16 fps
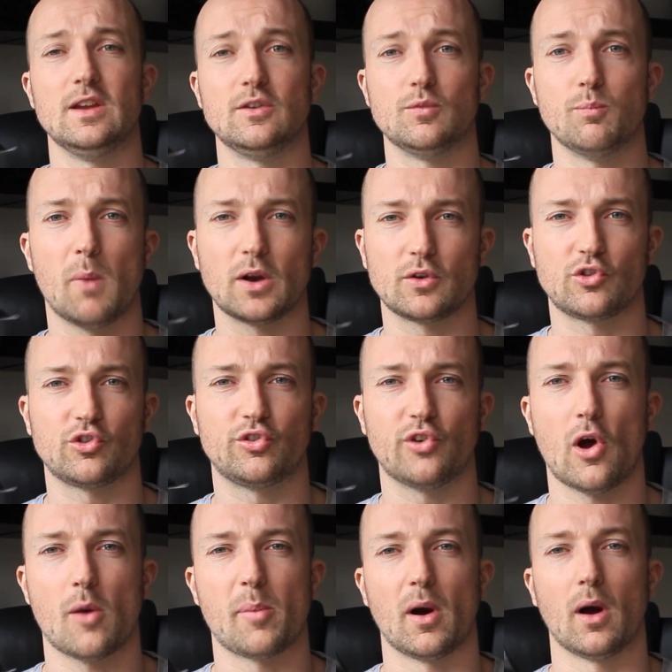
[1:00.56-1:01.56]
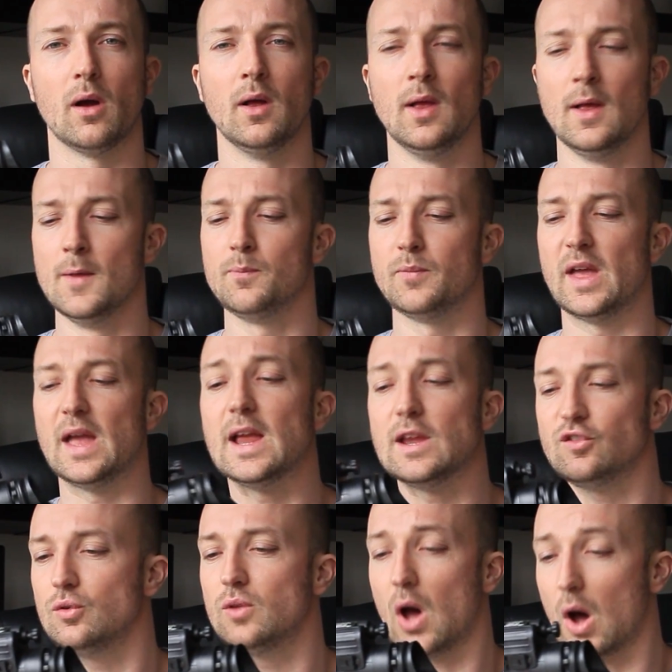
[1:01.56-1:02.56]
is much sharper. The
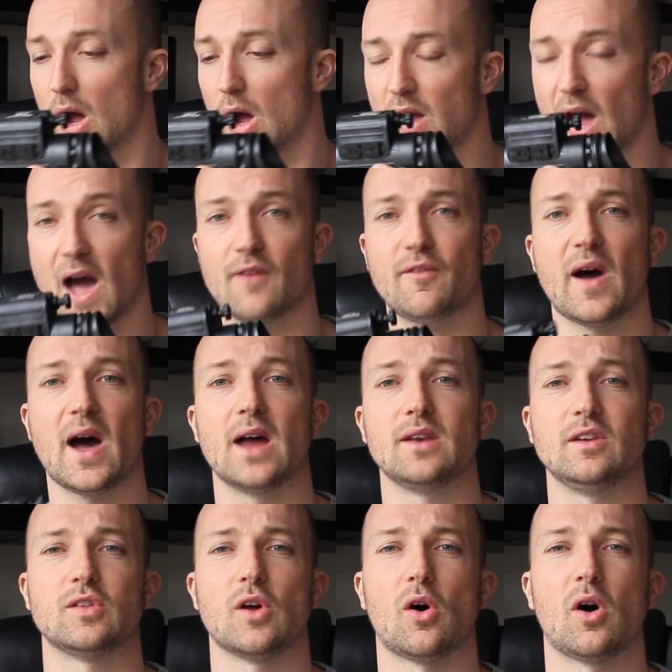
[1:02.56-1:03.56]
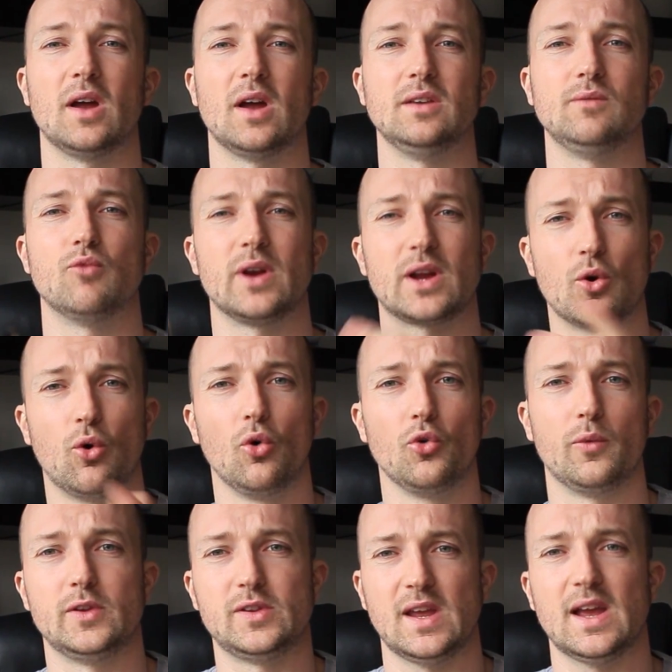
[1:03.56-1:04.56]
issue that I have had is that I
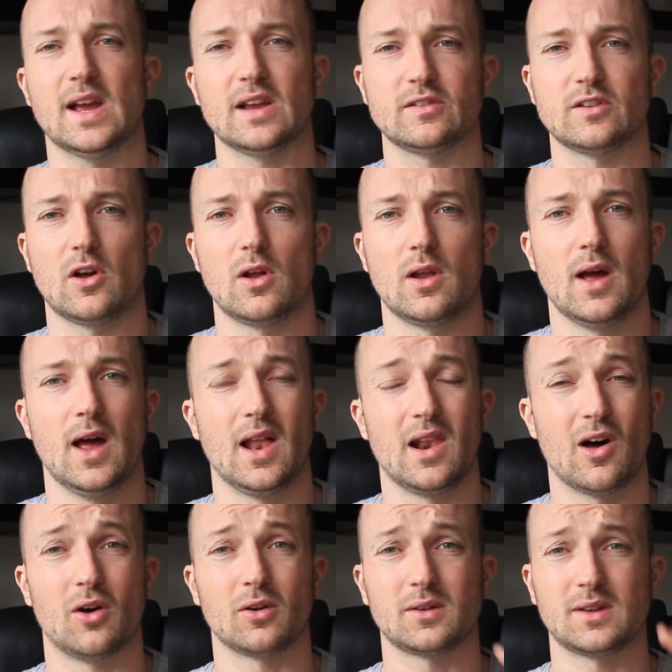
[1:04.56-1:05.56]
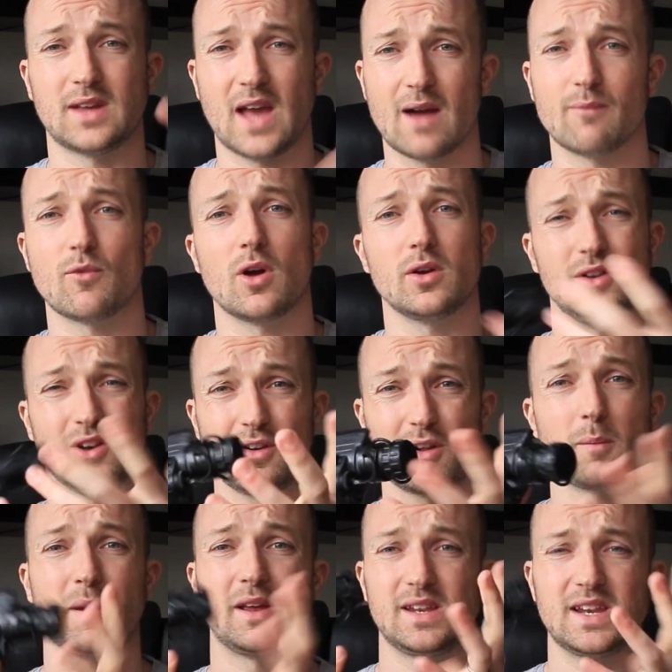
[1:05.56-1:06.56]
record with a DSLR camera, you know
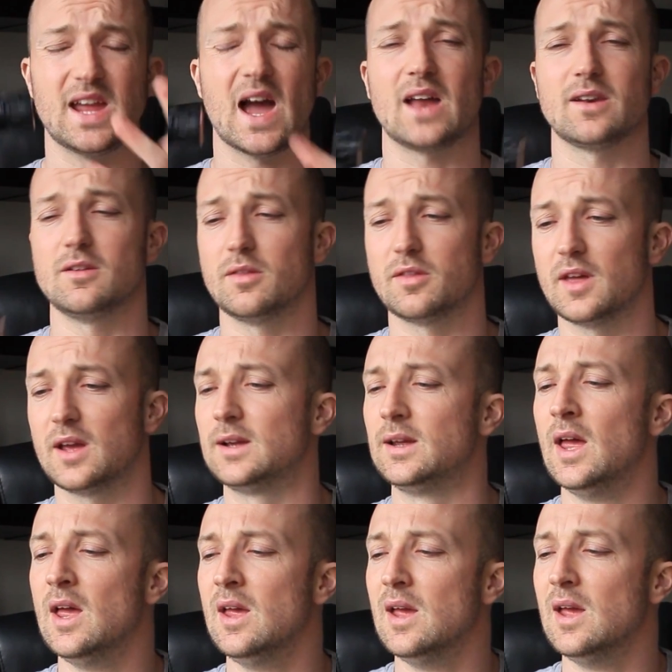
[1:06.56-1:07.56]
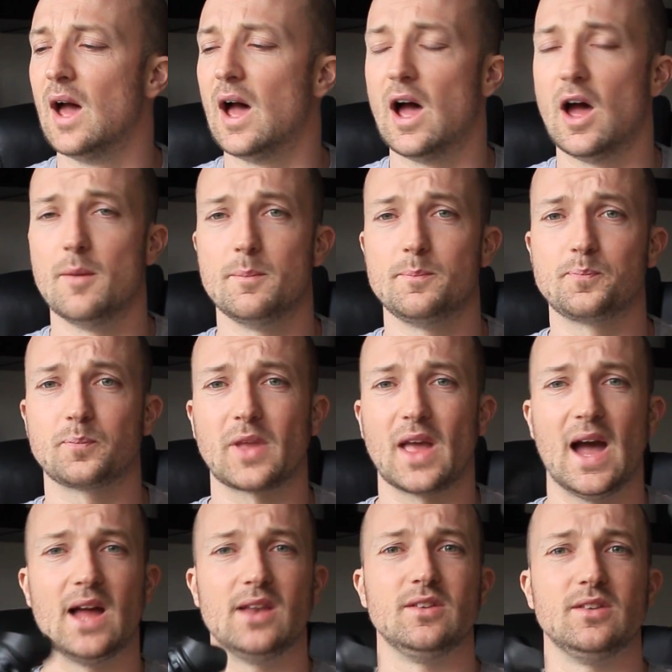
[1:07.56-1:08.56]
like a big Canon thing um,
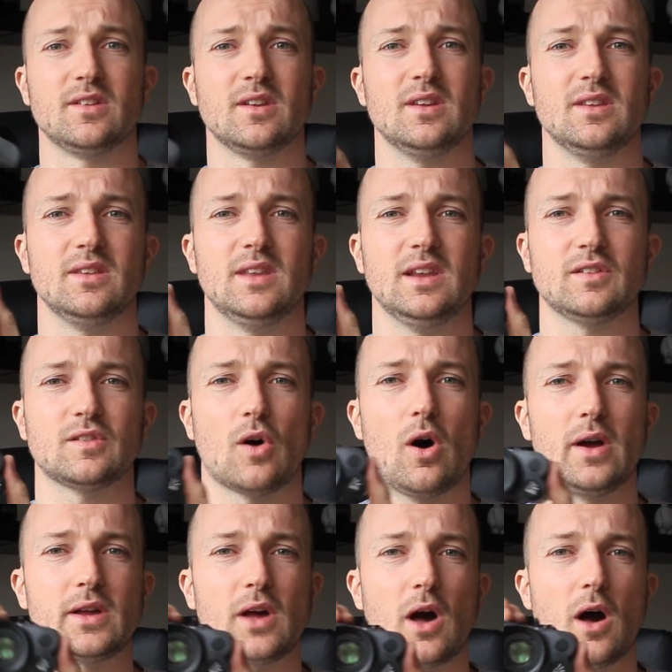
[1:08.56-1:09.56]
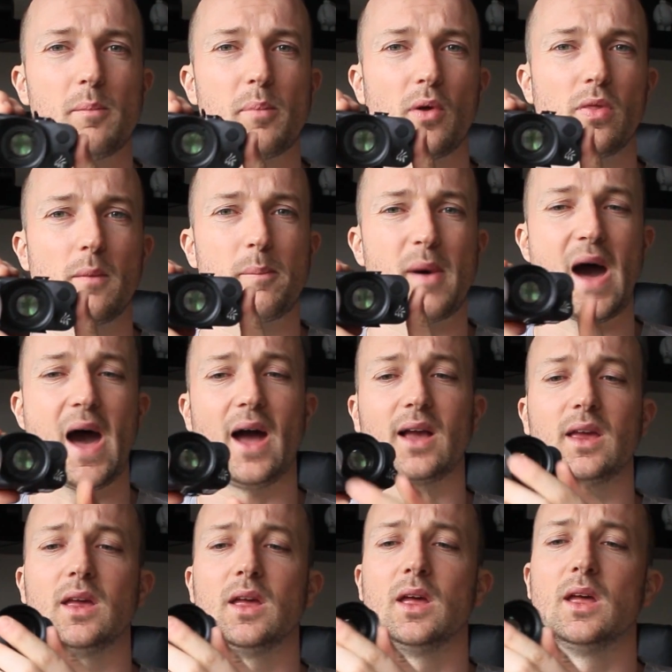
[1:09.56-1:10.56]
and this eye cup on the
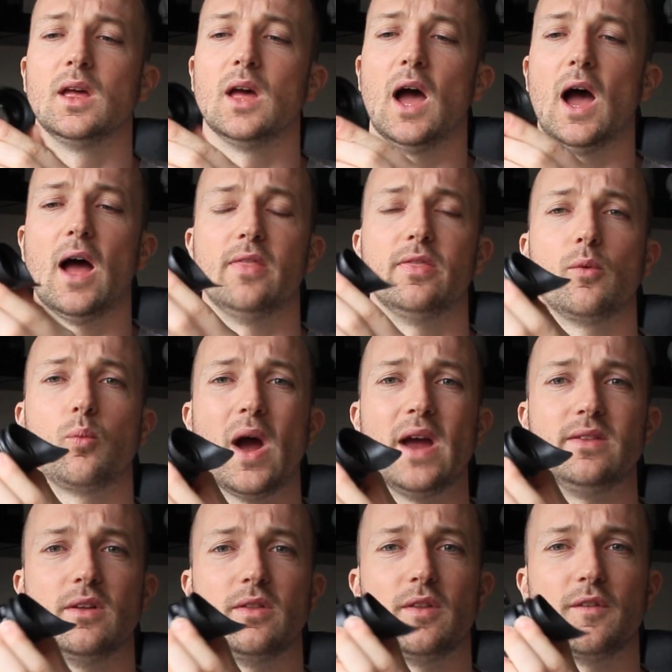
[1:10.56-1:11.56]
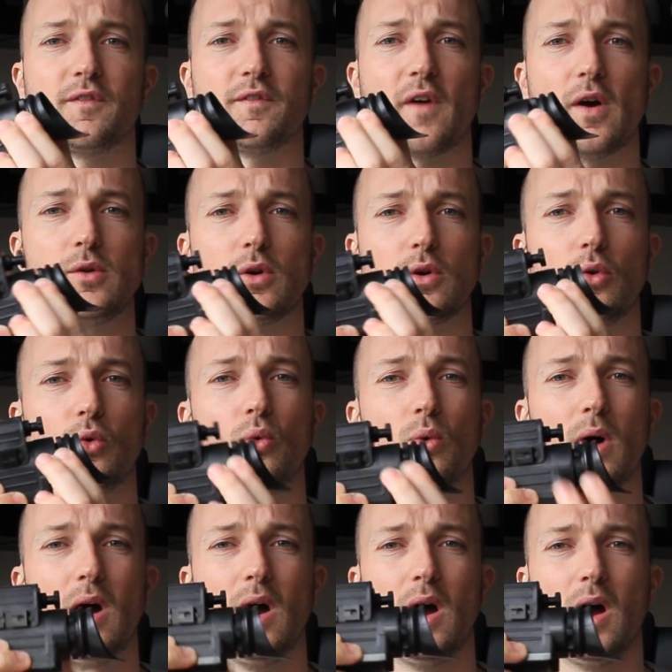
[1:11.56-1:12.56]
back and the way that the
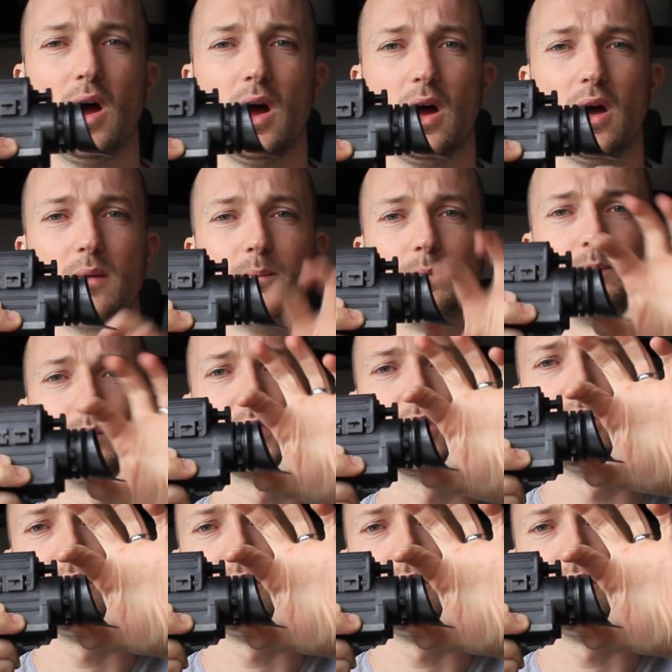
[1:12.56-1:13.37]
focal um,